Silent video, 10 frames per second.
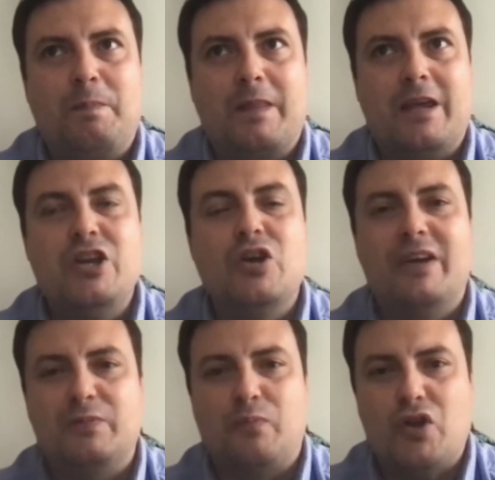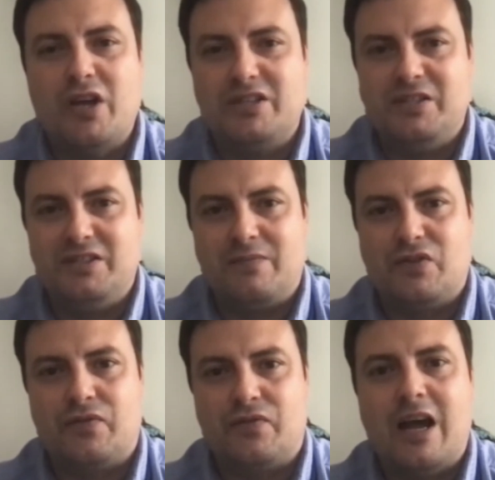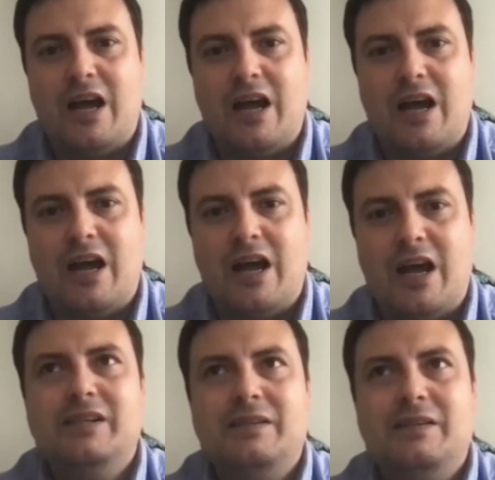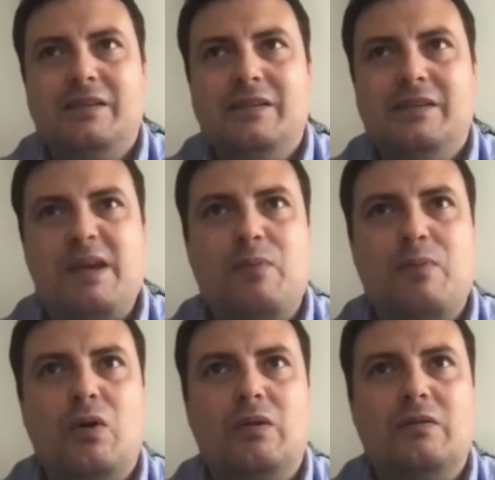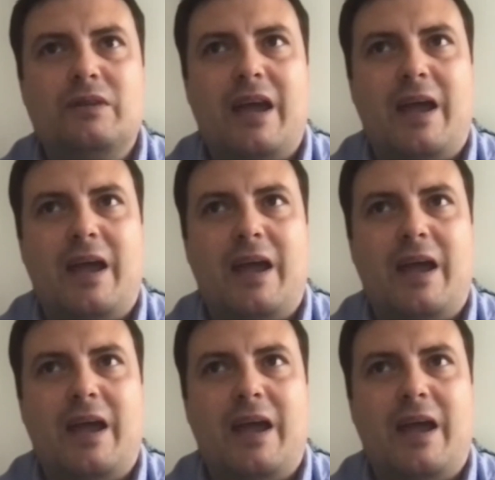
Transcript: innovate projects in terms of cloud that people,